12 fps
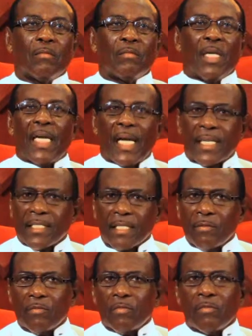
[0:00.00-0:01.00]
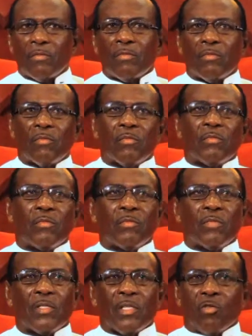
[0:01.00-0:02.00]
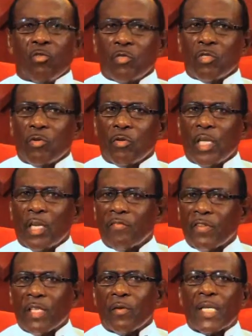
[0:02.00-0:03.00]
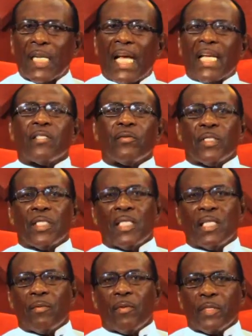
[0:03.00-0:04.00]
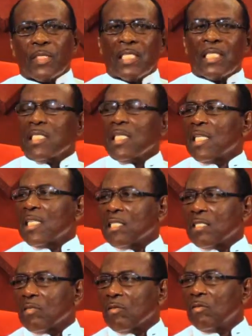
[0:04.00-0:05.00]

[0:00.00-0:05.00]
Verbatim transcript: I asked him, are you going to Grenada for a day? When last year, they told me about 60 years ago.